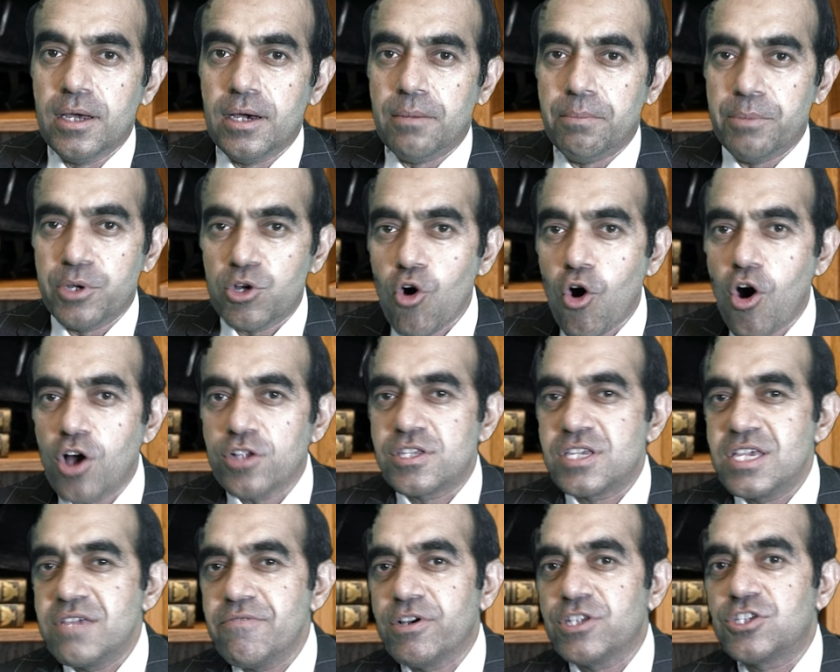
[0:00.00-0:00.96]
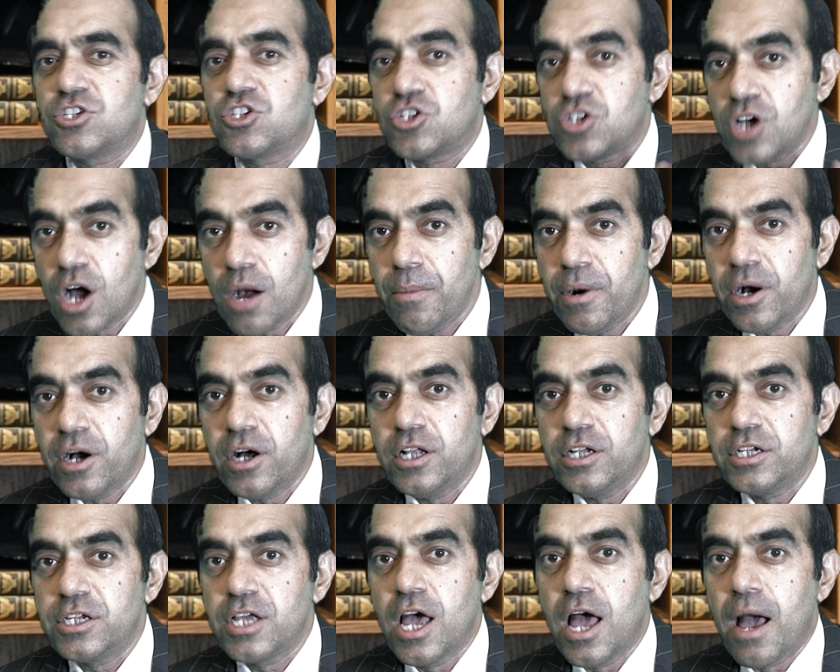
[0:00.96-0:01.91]
because he was
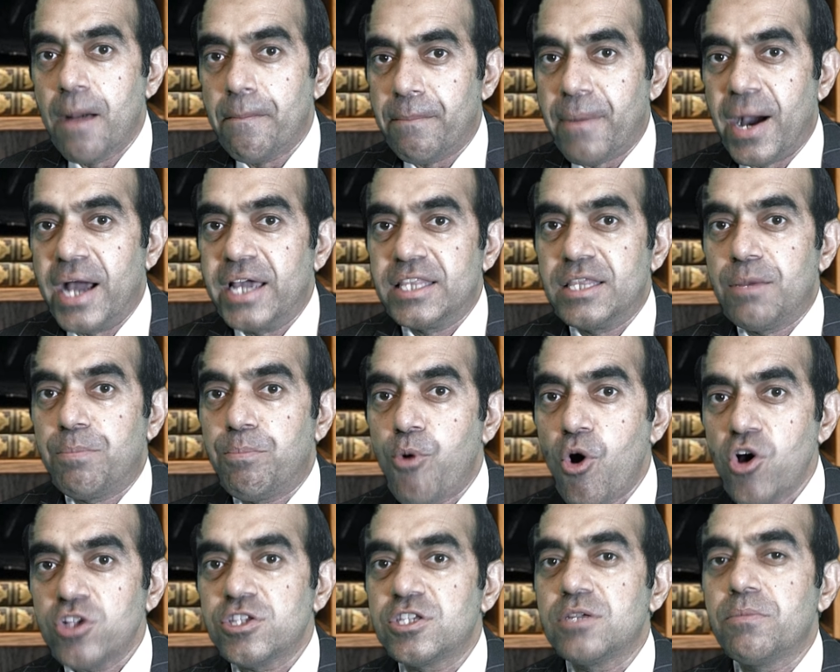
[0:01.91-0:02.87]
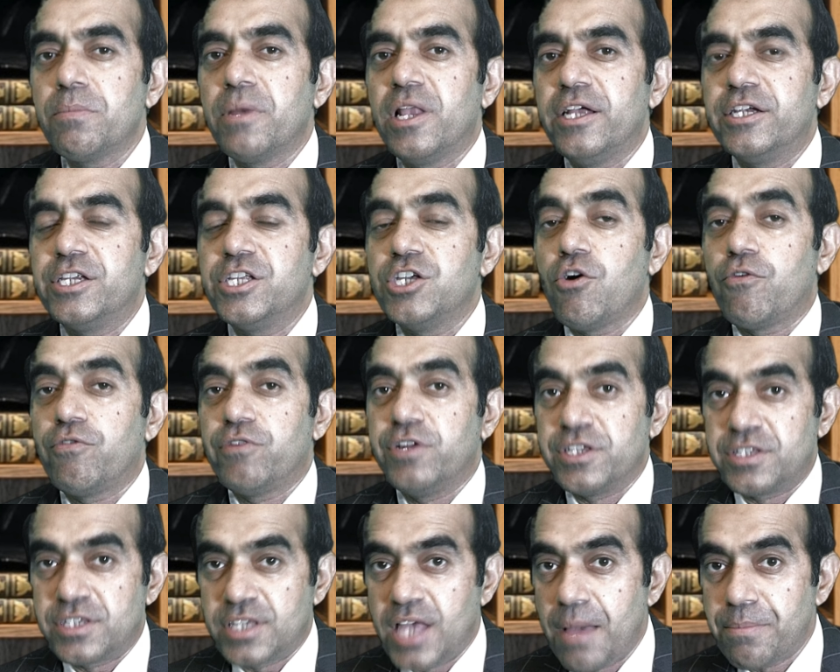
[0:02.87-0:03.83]
troubled by the possibility of
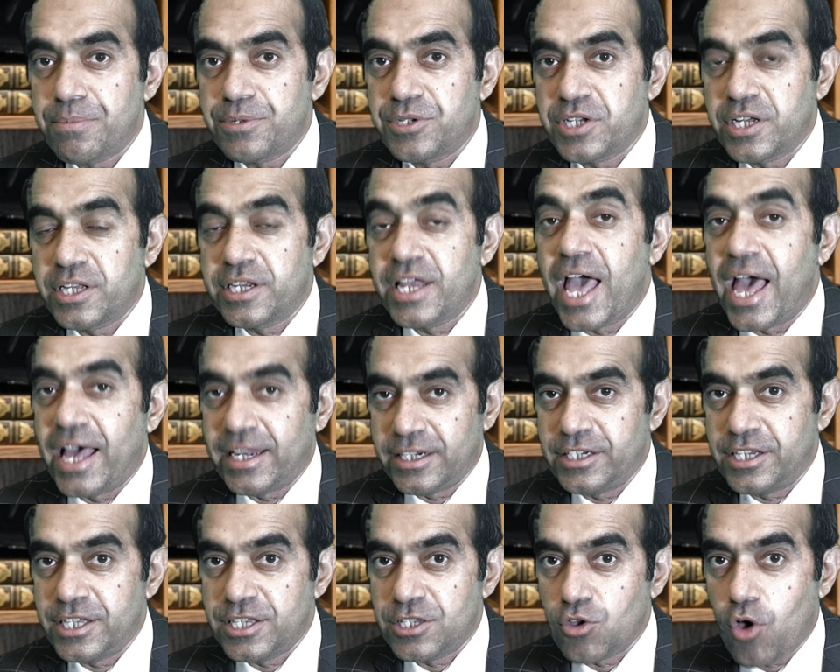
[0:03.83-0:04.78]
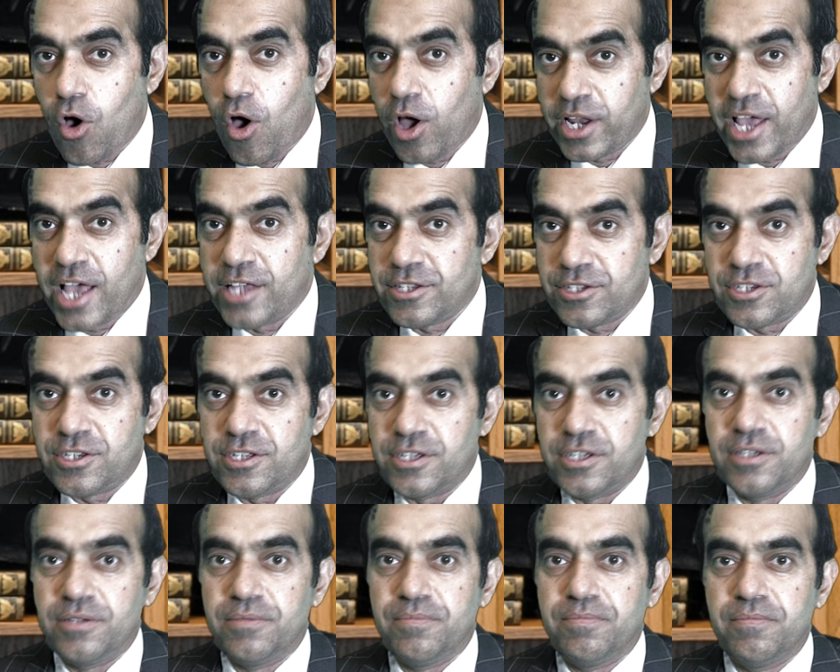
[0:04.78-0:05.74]
deception and dishonesty.